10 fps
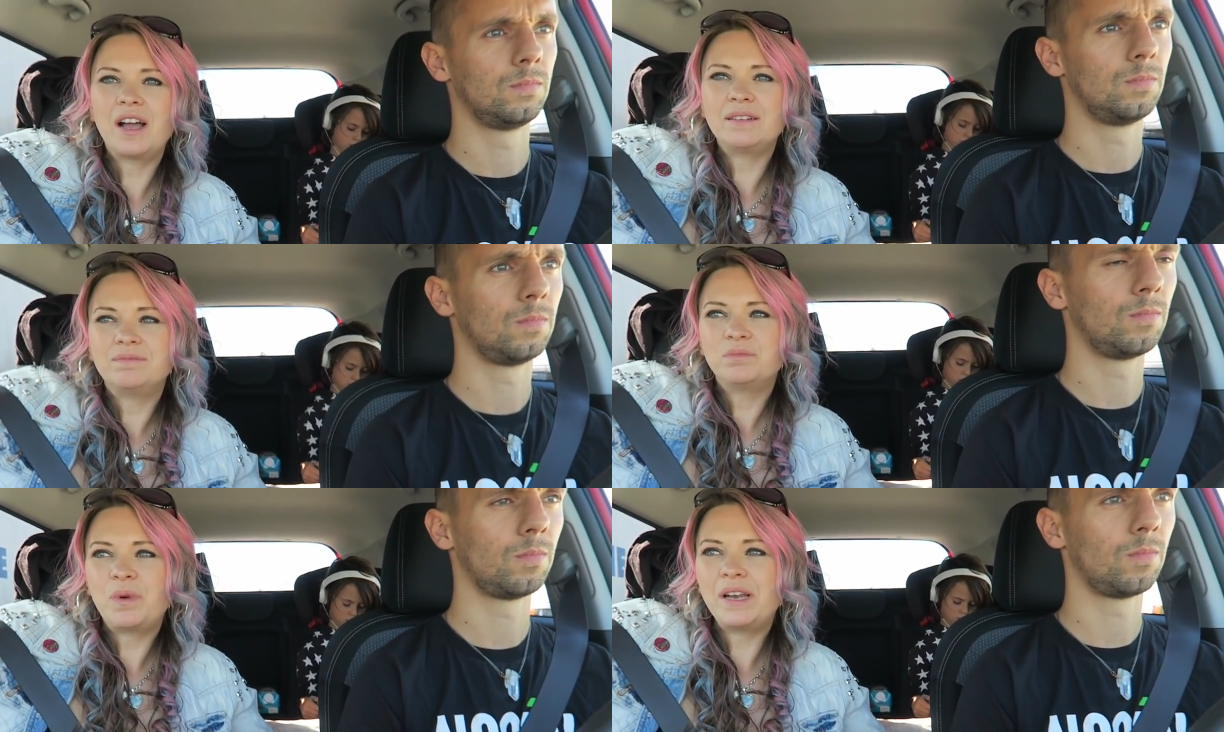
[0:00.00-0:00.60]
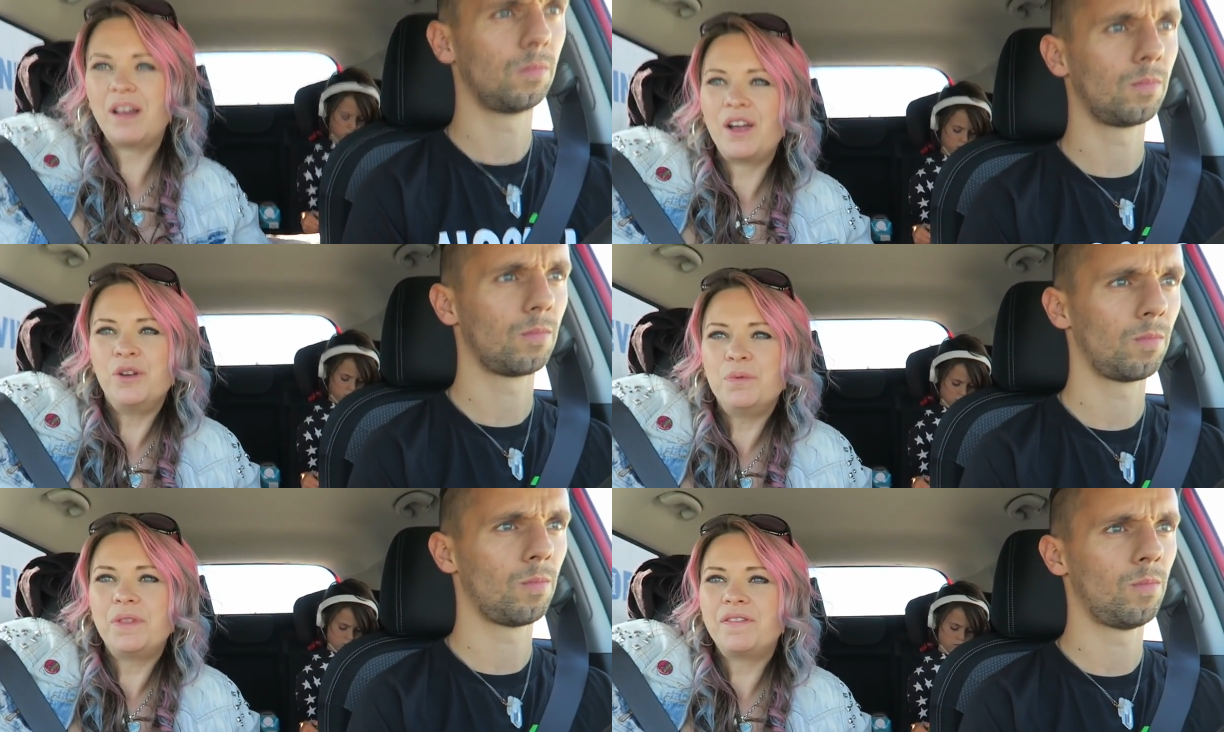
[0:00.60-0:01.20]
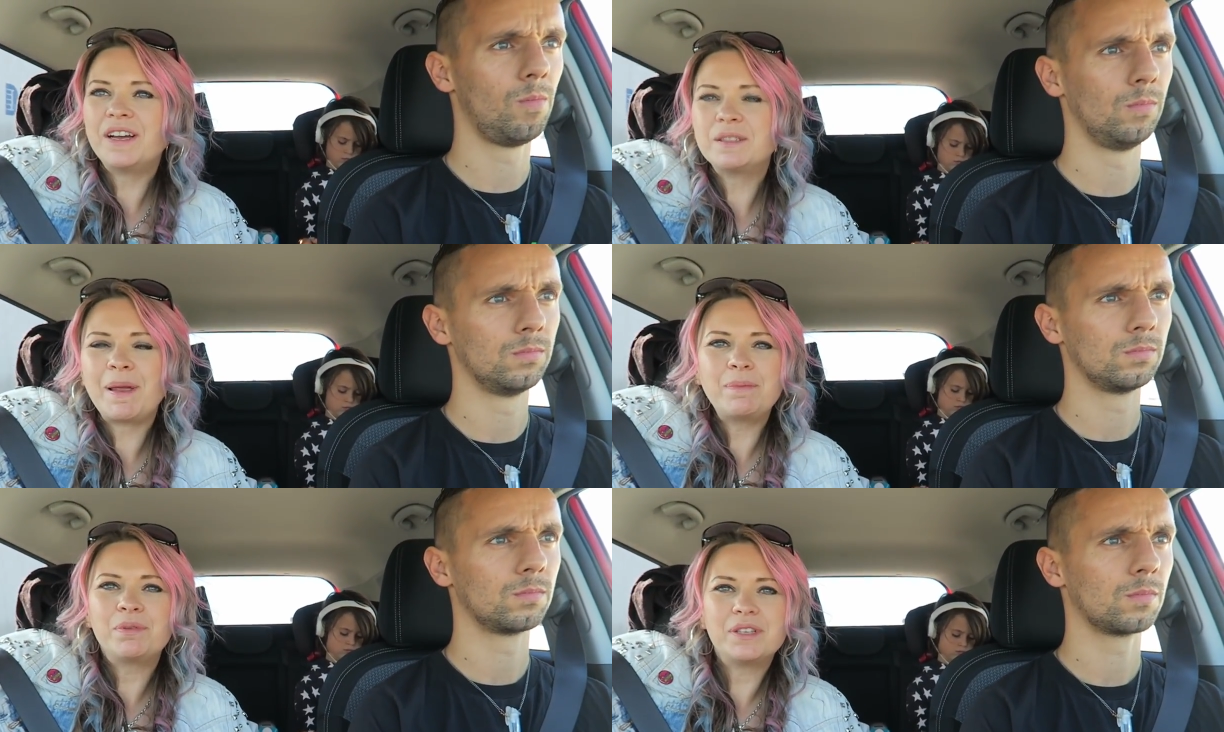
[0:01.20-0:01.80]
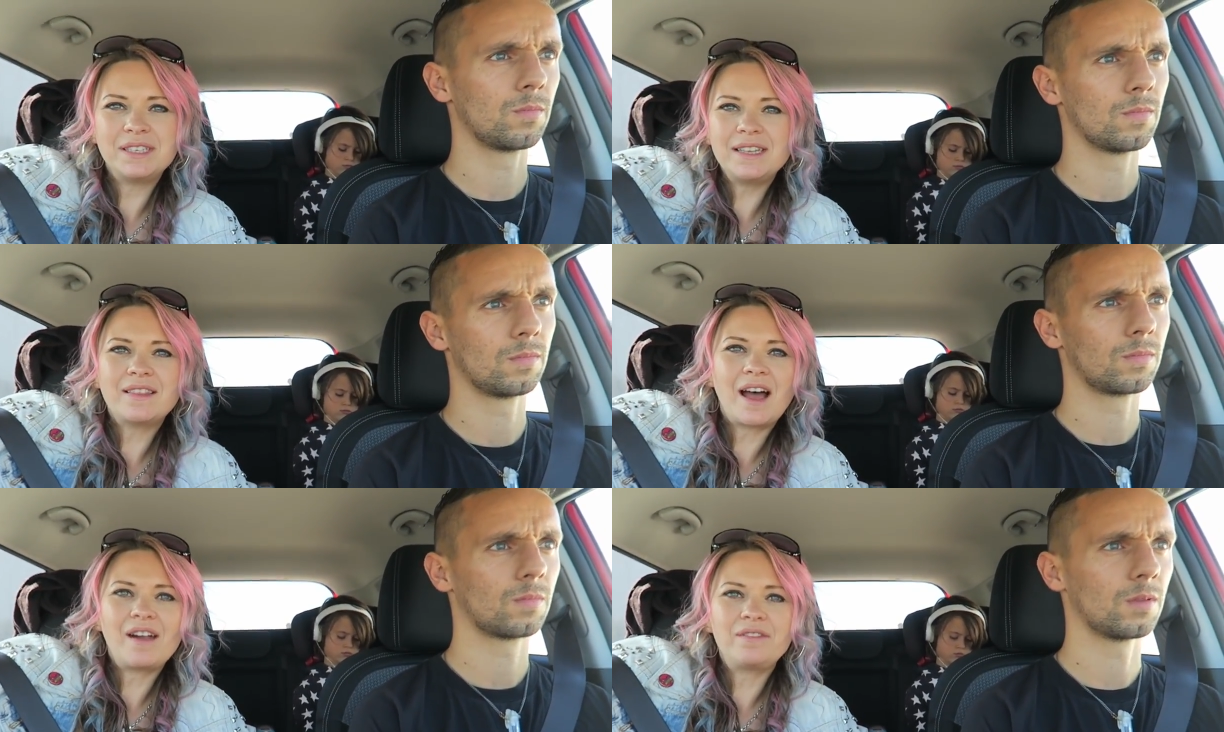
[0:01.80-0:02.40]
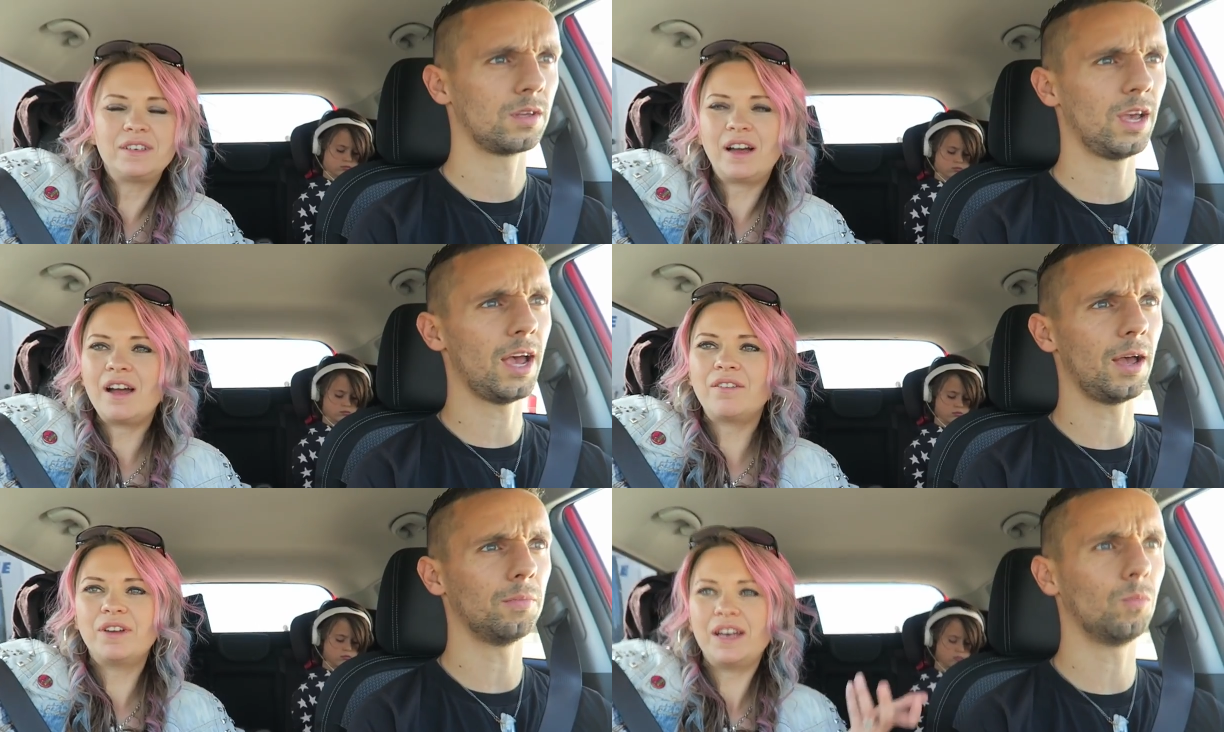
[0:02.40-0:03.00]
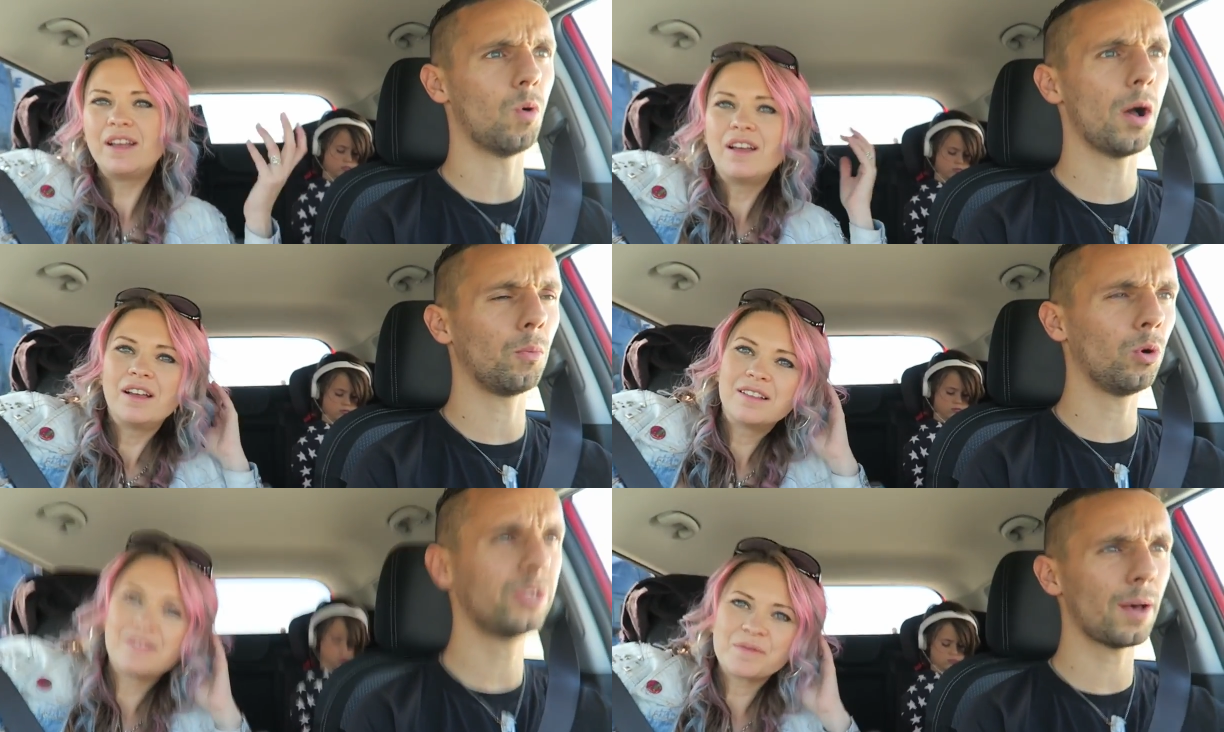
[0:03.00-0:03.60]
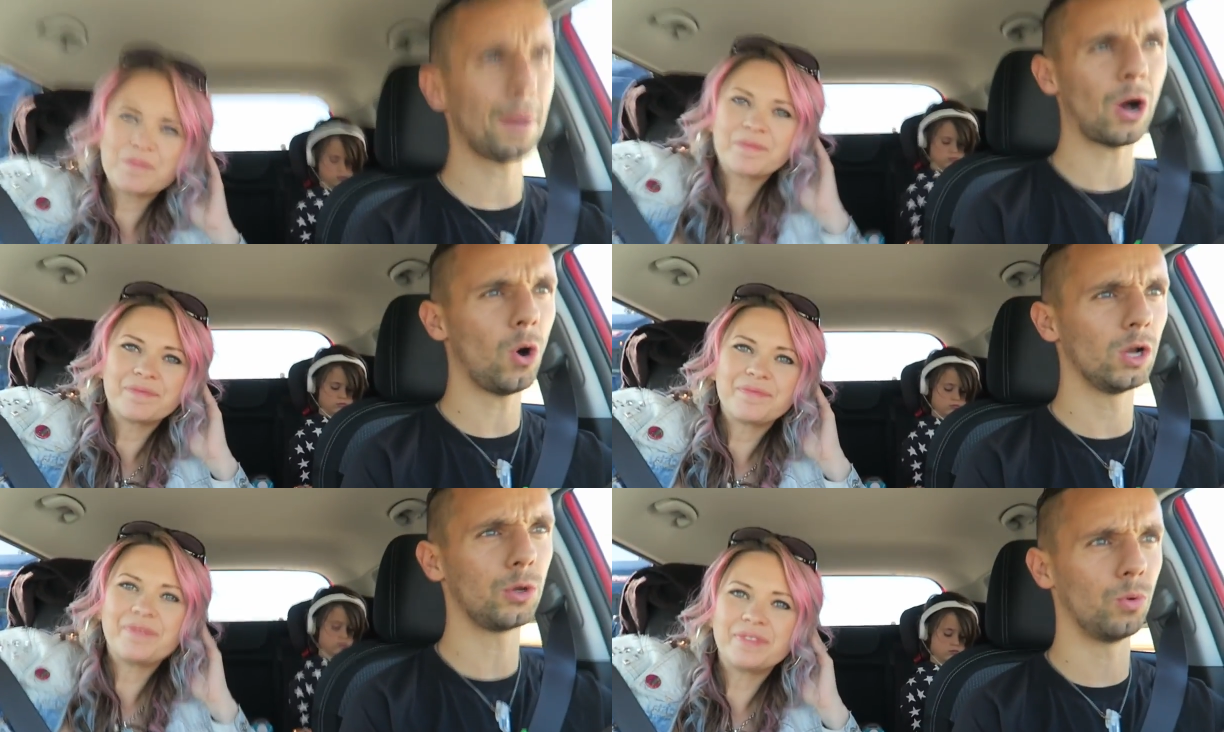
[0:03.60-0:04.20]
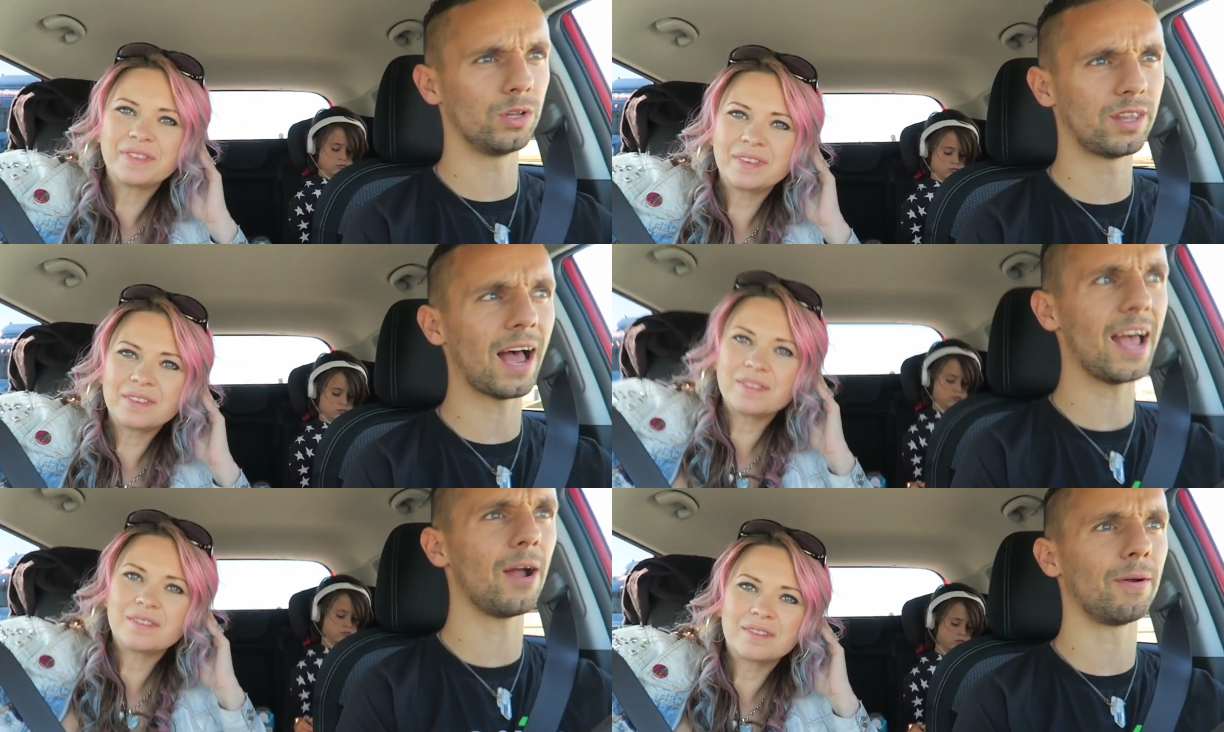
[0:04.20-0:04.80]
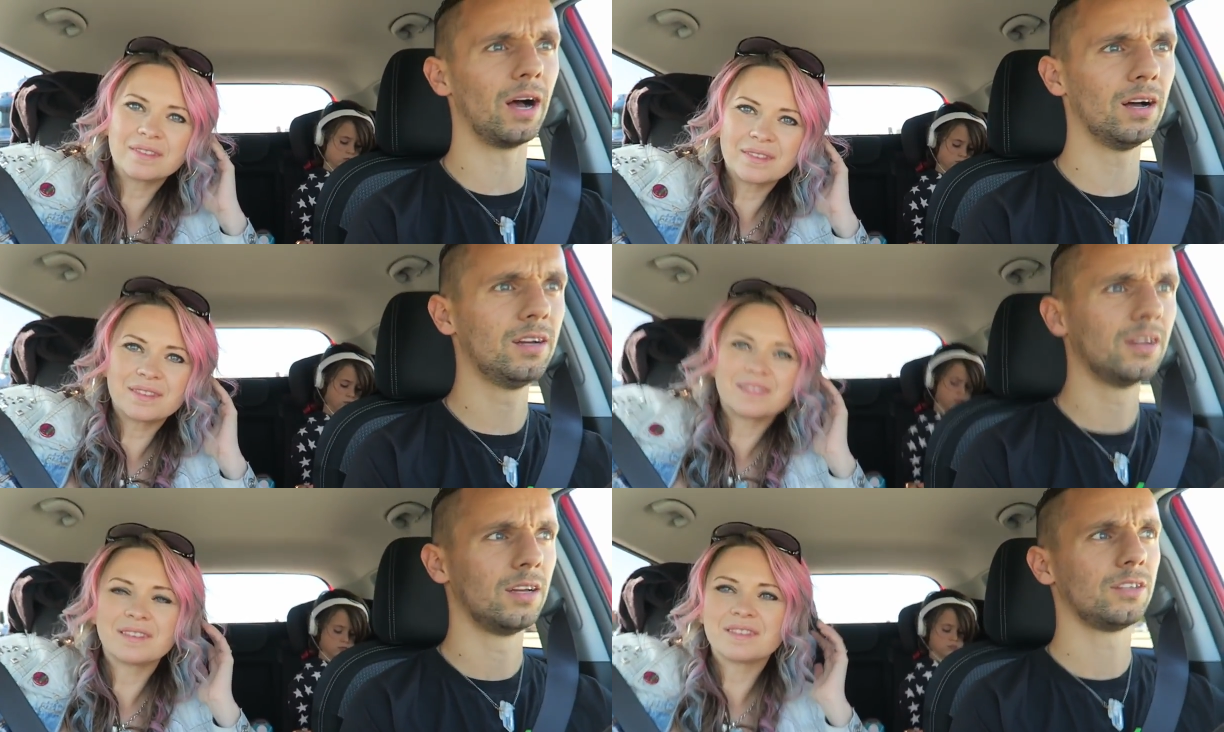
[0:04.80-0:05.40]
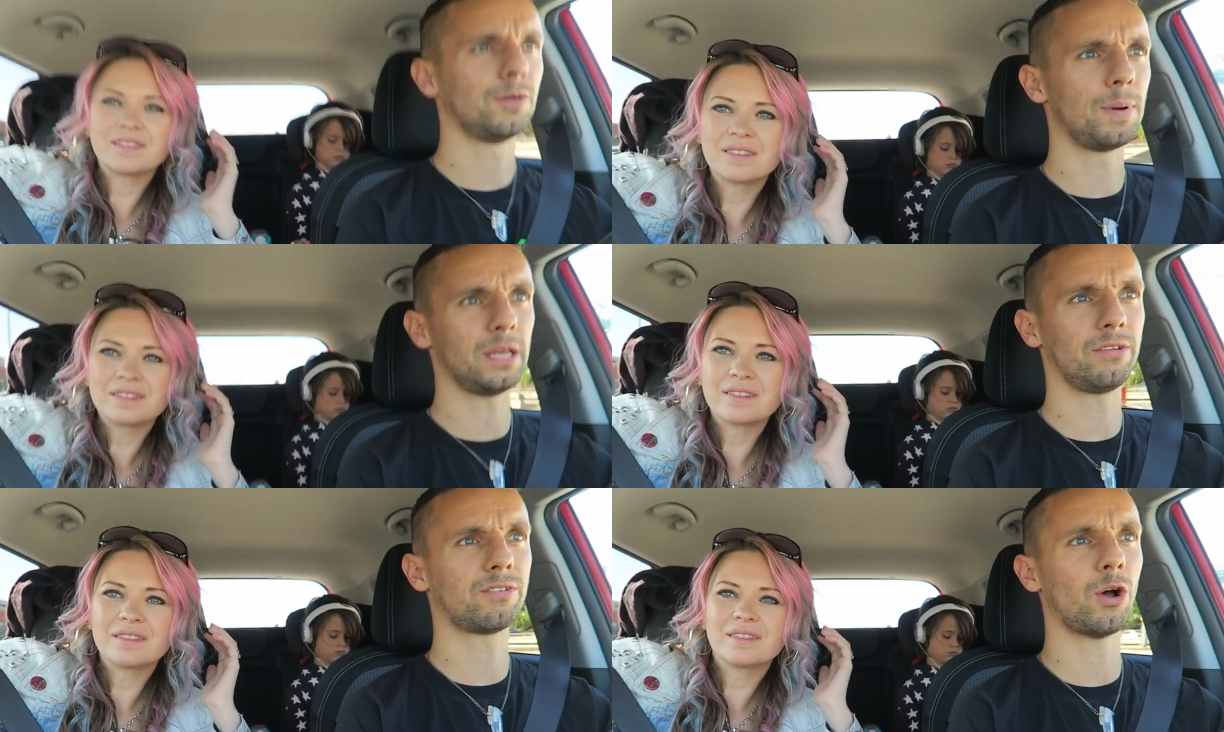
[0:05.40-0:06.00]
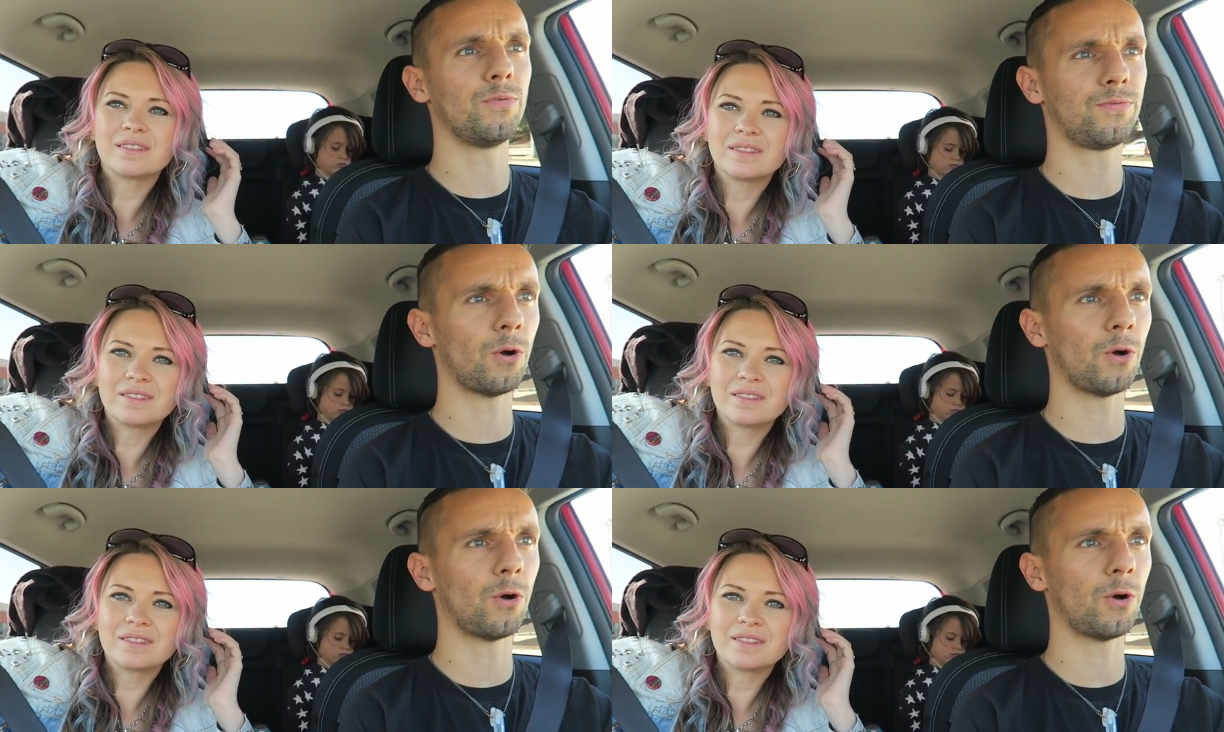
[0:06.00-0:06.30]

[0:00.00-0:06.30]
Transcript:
Speaker 1: like what, like who were the first people that did that? Like, yeah. Really... What
Speaker 2: was it about Hollywood that area to be so